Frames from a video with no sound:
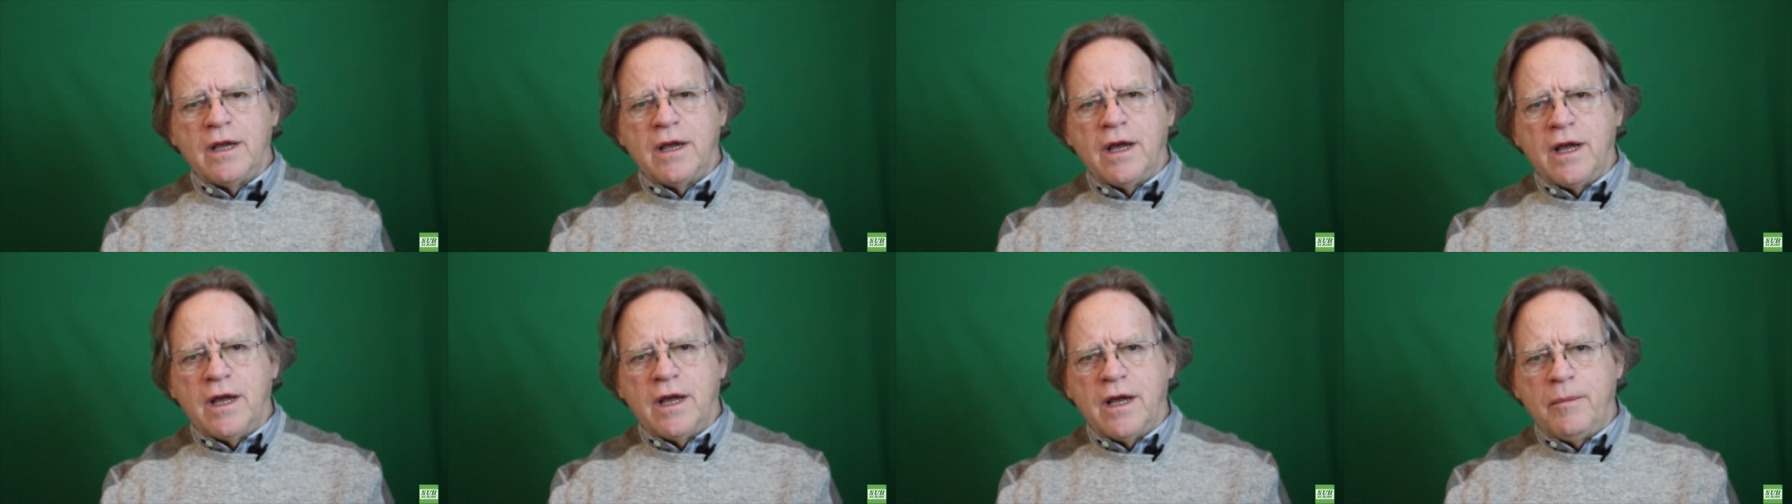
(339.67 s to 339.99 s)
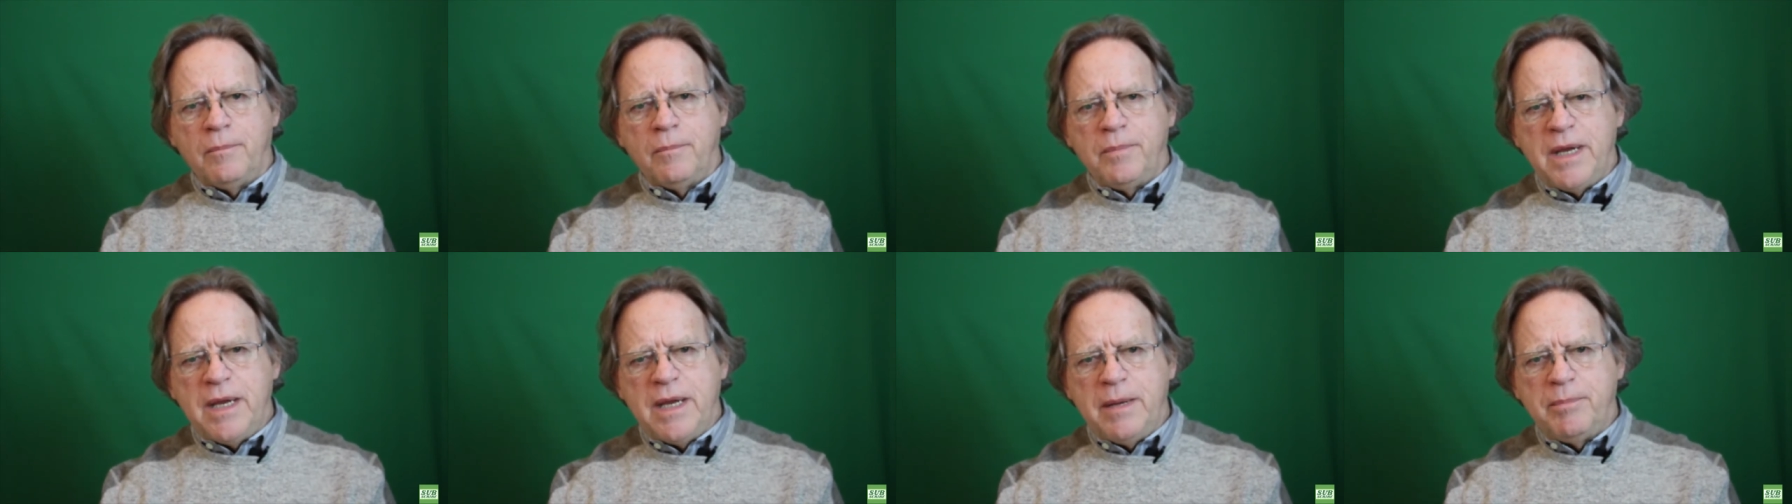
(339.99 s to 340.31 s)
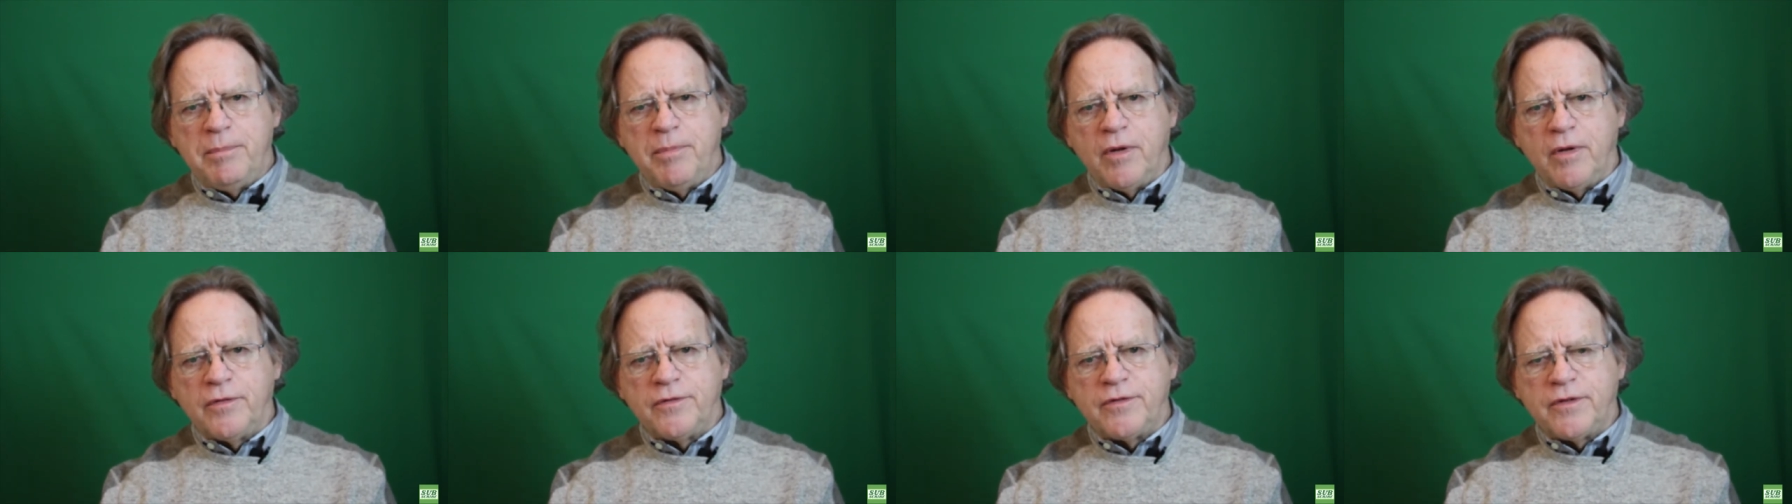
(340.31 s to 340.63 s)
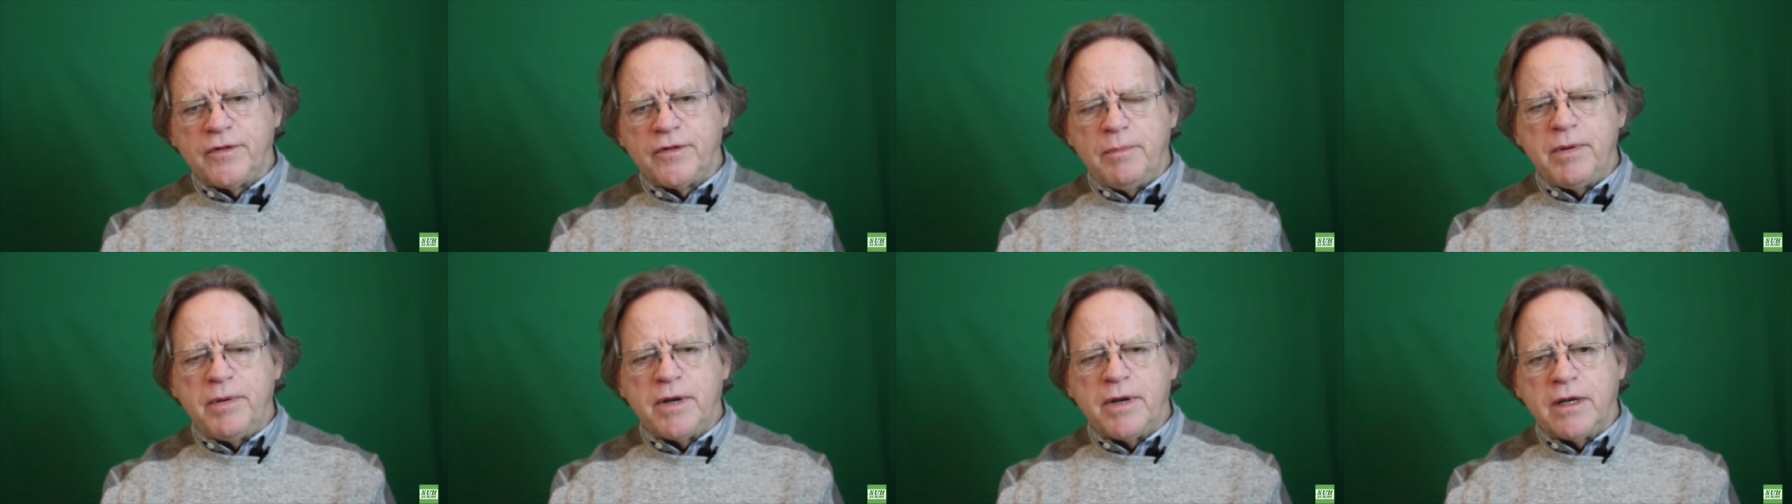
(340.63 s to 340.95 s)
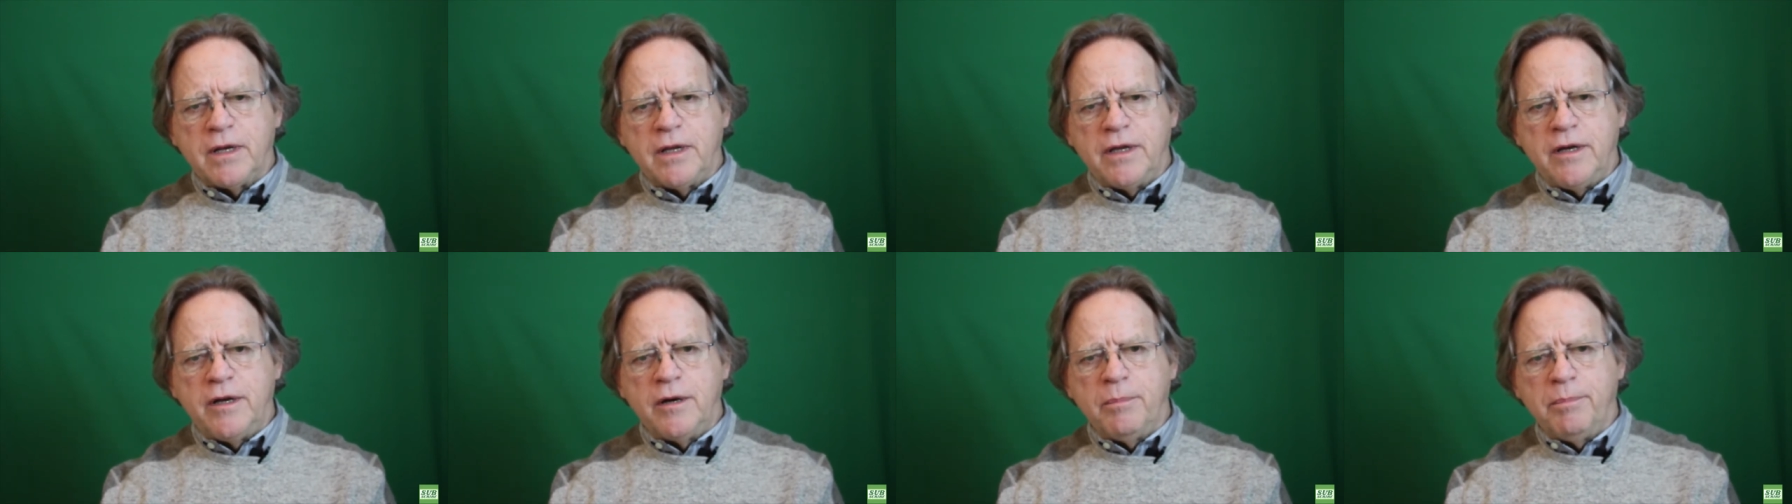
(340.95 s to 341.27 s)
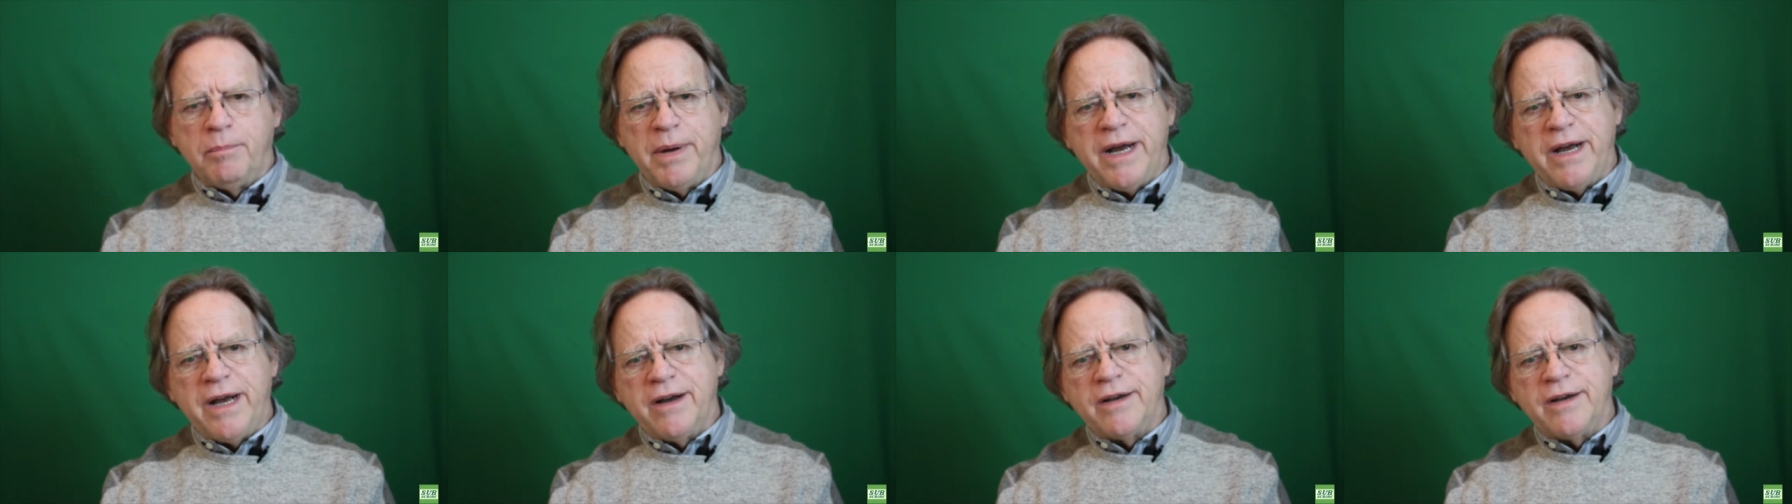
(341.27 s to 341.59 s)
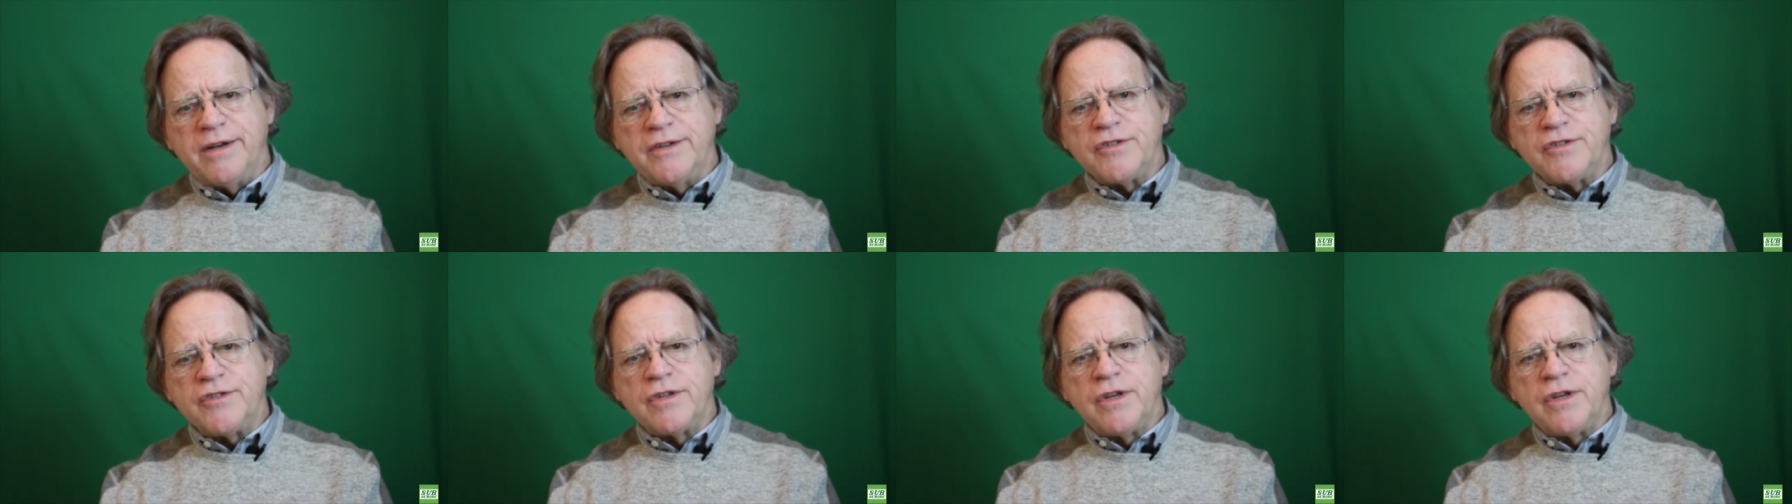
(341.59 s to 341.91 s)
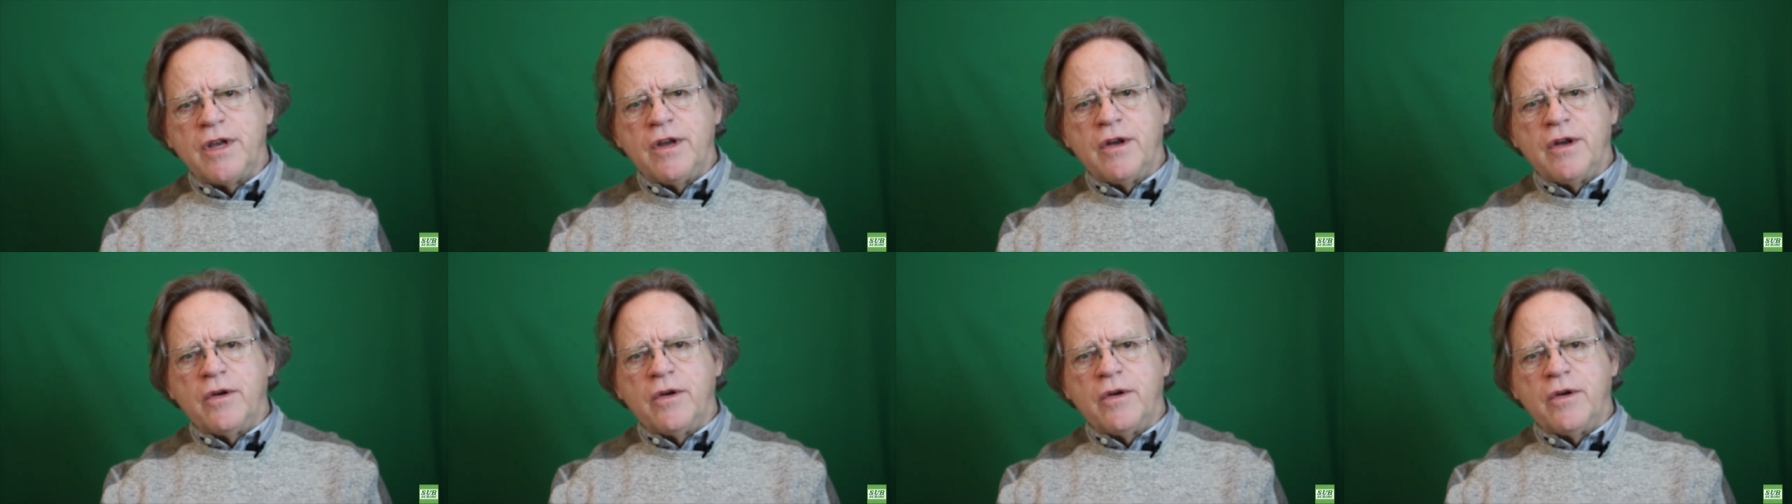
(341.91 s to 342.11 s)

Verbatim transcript: uh, people, typically your parents,